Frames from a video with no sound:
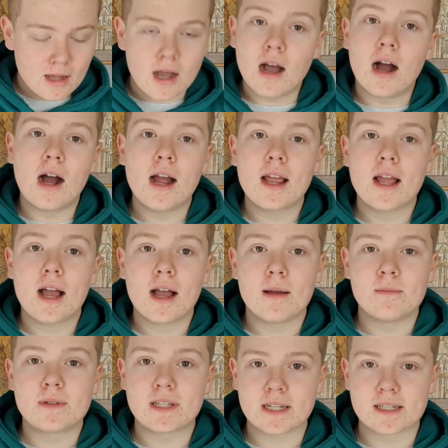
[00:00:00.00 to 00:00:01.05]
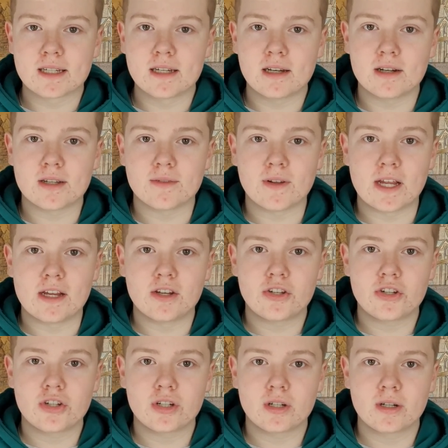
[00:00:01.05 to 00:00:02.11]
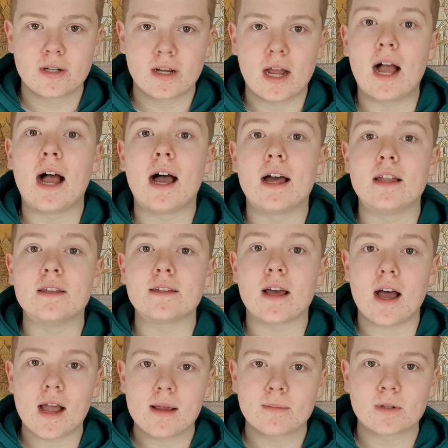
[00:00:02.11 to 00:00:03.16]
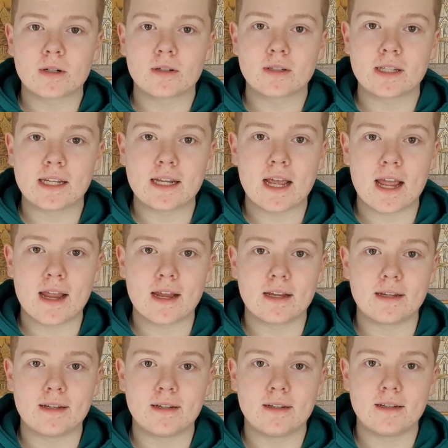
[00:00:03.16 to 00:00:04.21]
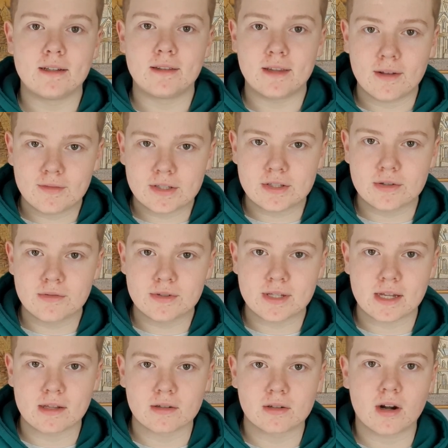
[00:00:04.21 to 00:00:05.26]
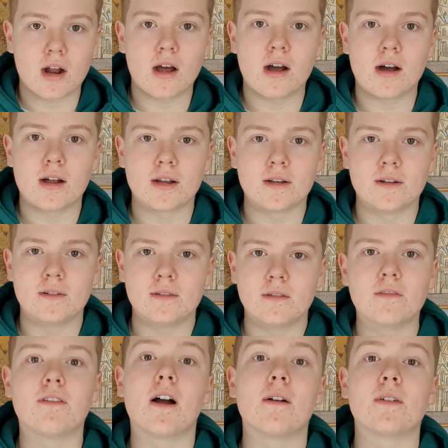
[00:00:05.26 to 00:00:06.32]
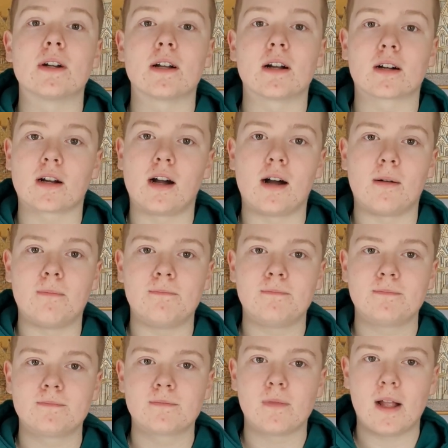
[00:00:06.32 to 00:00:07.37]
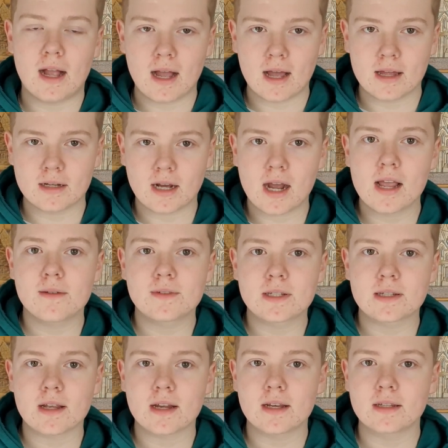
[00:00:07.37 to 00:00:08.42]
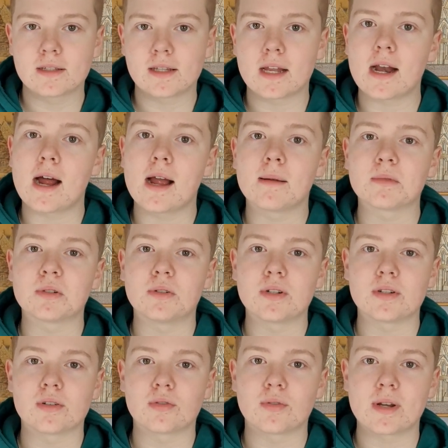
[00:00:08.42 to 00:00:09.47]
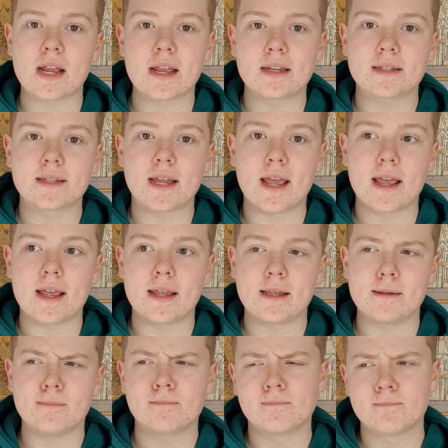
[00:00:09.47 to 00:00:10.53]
I am 16 years of age and I am currently a level 2 seller on Fiverr.com, and I have decided that I'm going to create a